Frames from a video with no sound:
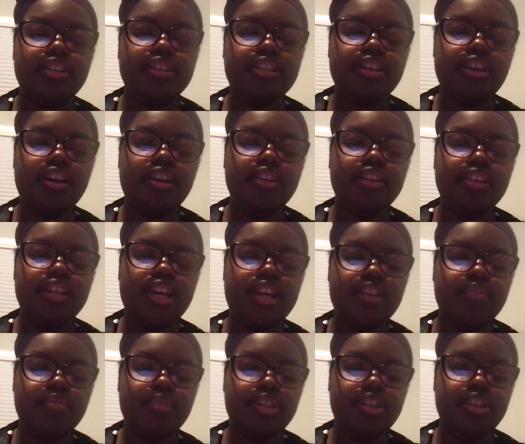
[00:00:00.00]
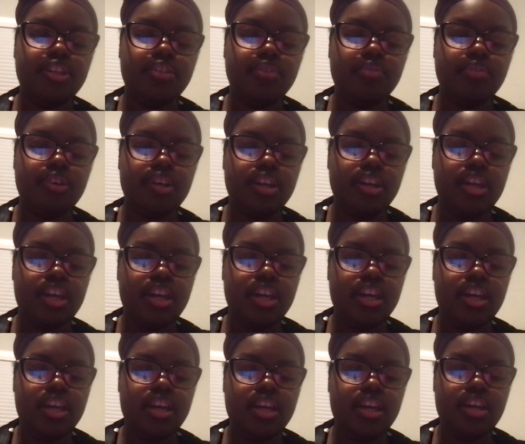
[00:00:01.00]
kind of like when you
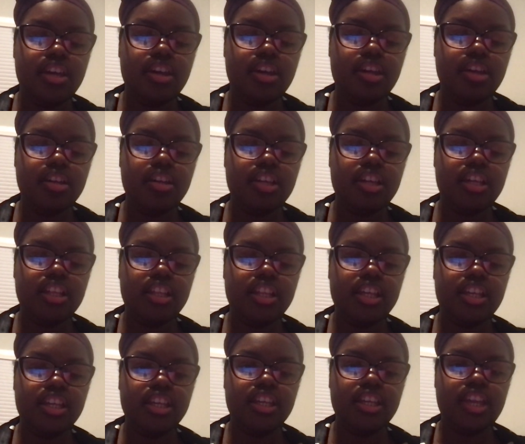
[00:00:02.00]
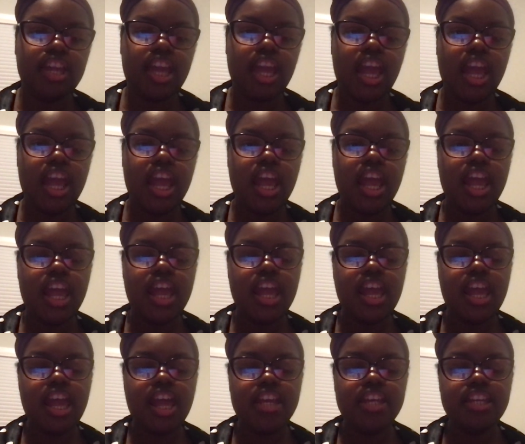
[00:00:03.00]
like
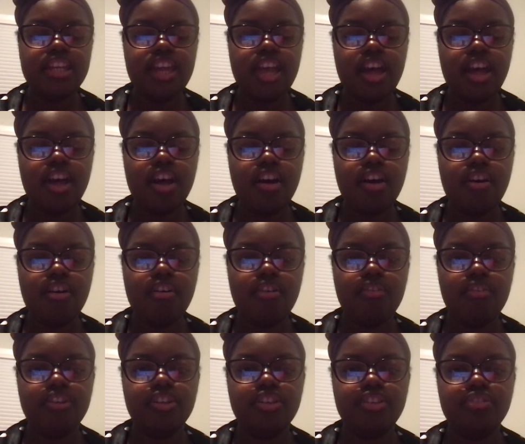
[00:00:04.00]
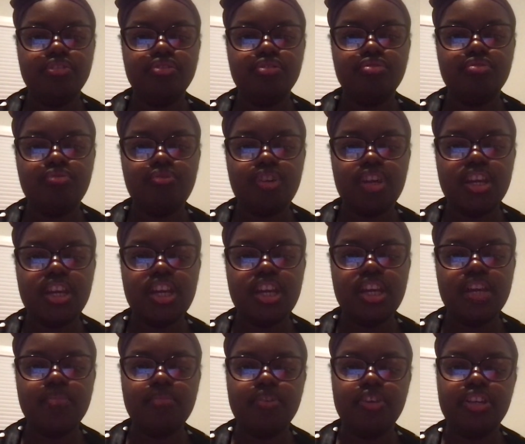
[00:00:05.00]
yell or you
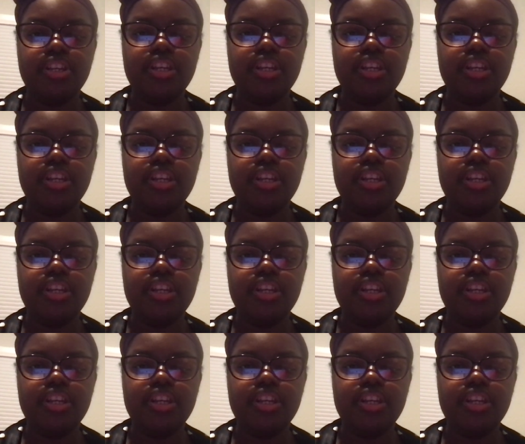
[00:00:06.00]
scream or you